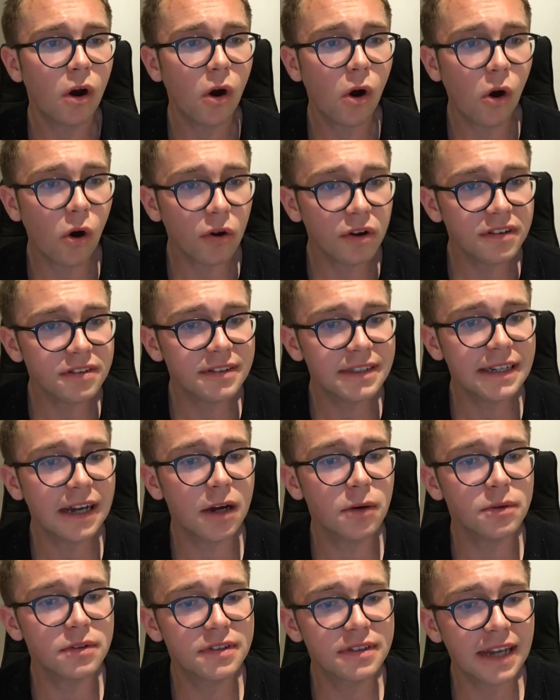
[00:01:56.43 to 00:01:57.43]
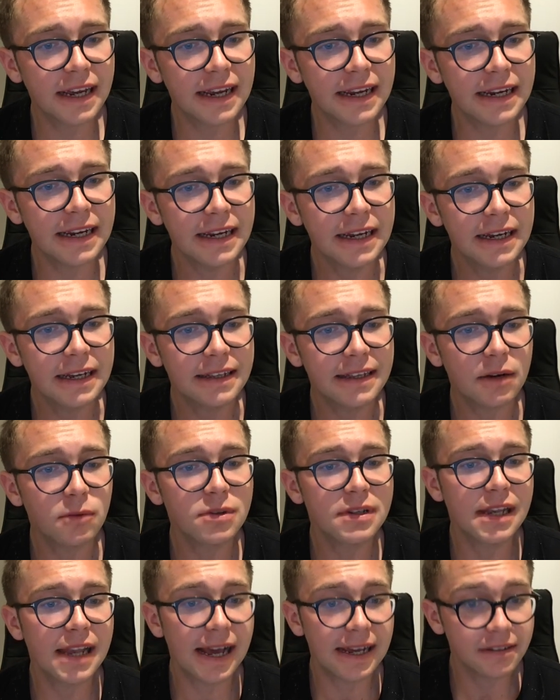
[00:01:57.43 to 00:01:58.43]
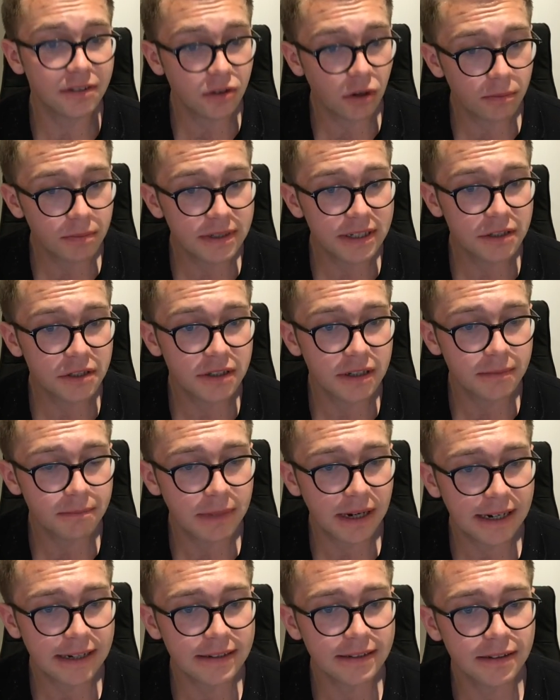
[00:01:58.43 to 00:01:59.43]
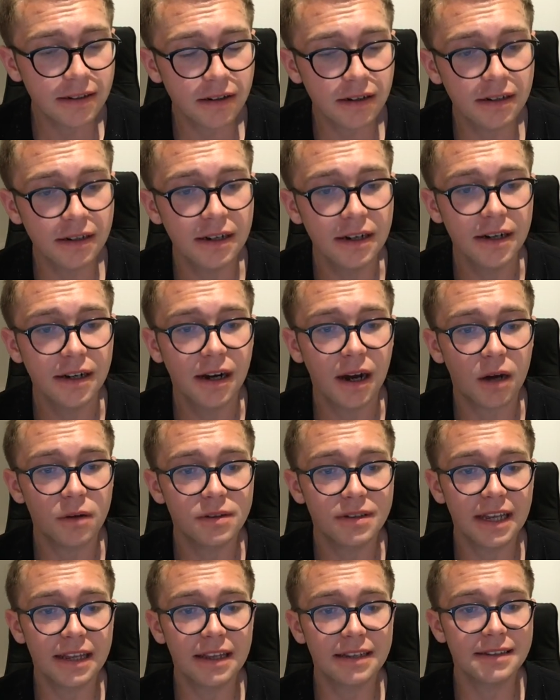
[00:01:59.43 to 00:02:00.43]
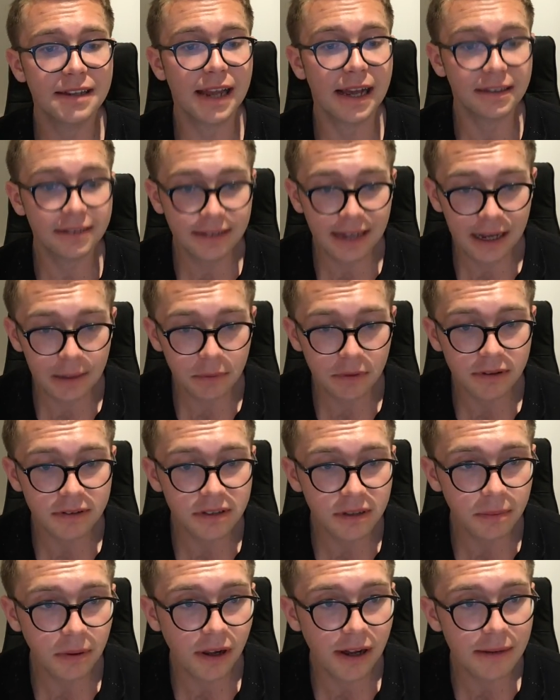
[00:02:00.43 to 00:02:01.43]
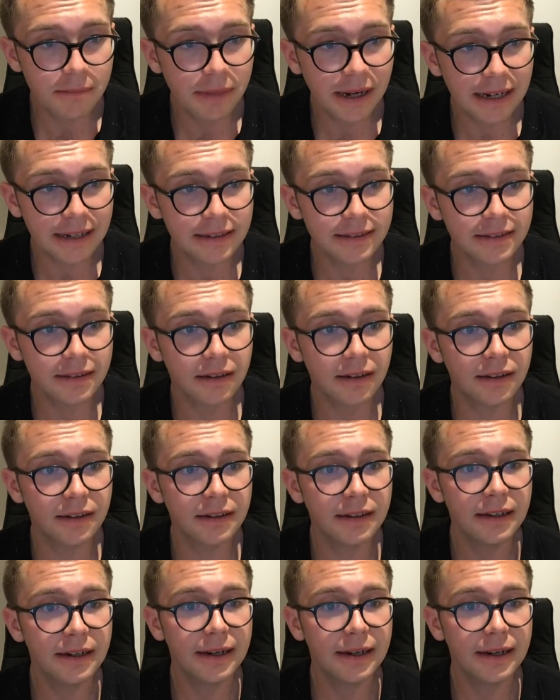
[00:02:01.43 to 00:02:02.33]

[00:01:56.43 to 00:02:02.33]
Honestly, I would say there was less competition in Pakistan. I would say there's less capital supply in Pakistan,